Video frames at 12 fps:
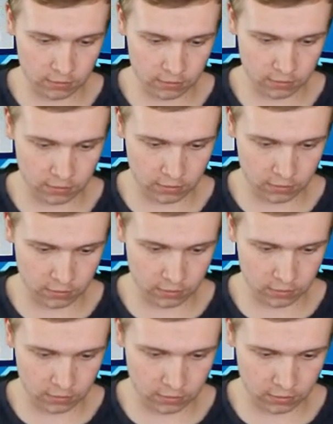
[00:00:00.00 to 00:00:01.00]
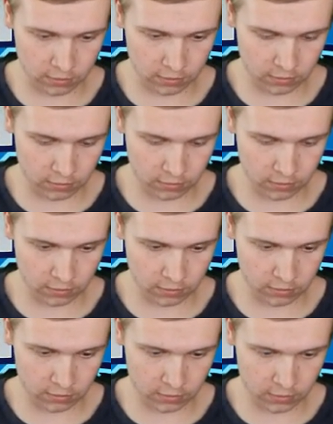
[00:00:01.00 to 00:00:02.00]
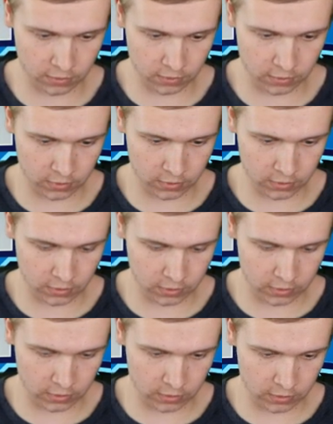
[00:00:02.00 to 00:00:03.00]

[no speech]